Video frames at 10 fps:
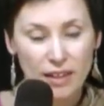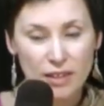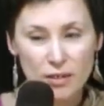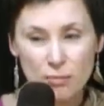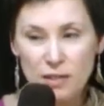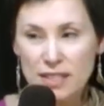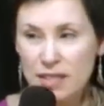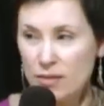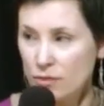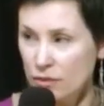I took
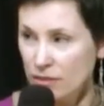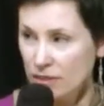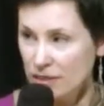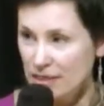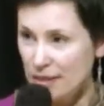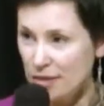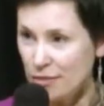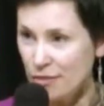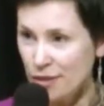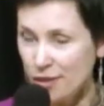myself off to the south of
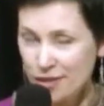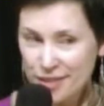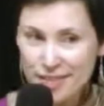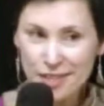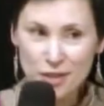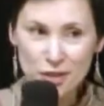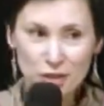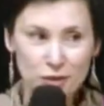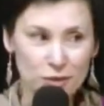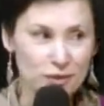France in
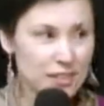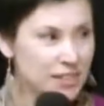June